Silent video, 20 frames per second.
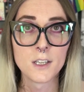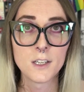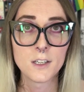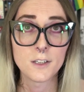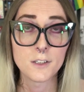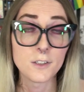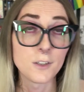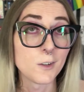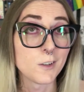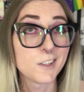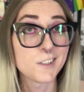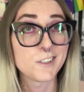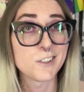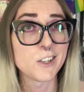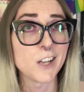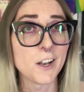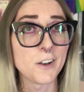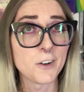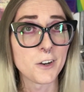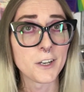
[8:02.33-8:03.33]
known as
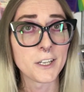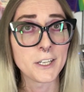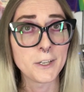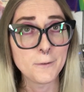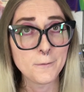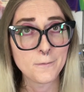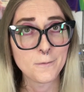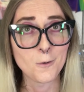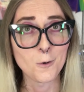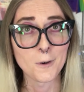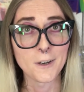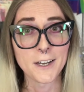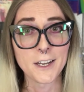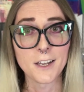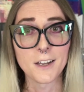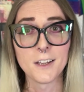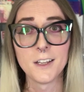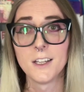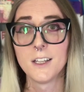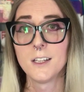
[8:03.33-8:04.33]
gender
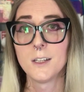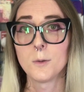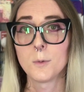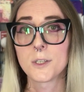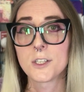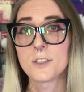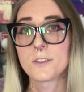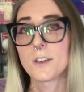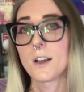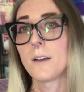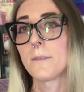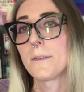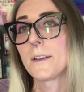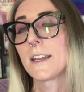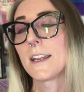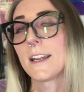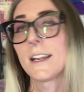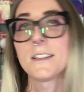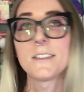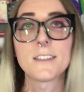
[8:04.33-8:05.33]
euphoria, which is often
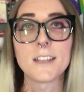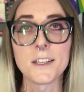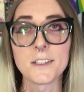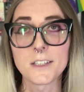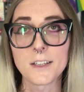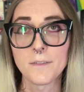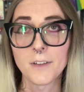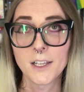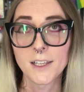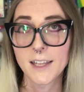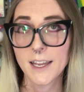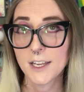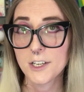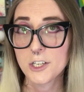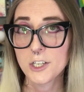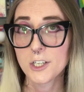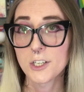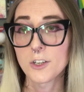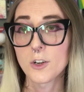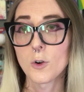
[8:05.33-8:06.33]
a sense of
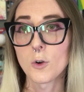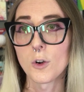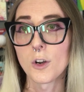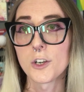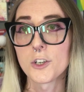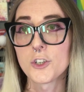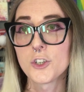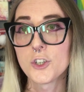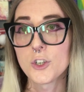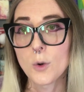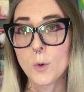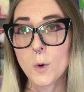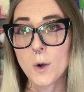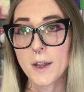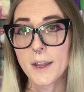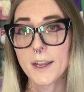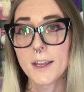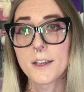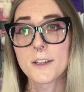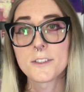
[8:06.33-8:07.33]
elation or
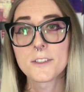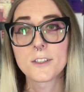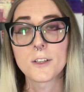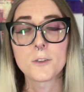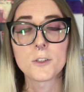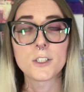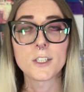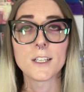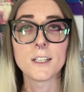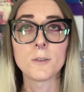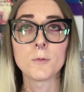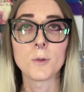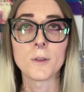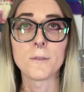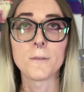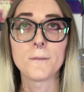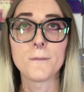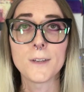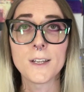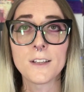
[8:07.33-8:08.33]
joy associated with
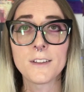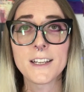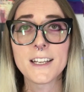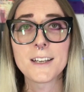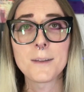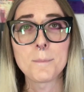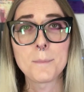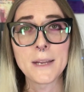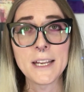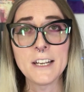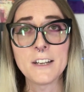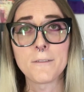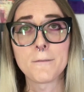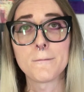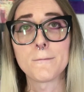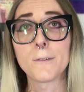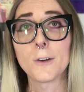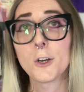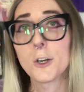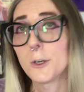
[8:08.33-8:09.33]
feeling and being
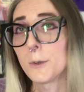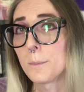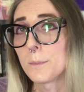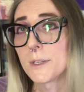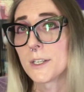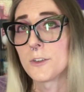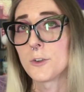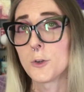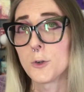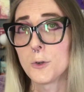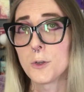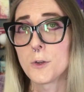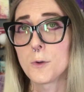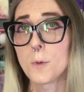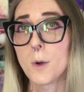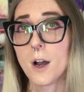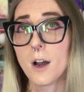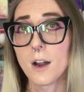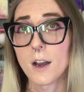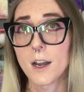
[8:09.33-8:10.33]
affirmed in who
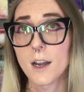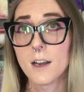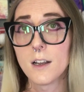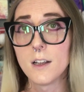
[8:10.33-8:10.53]
you are.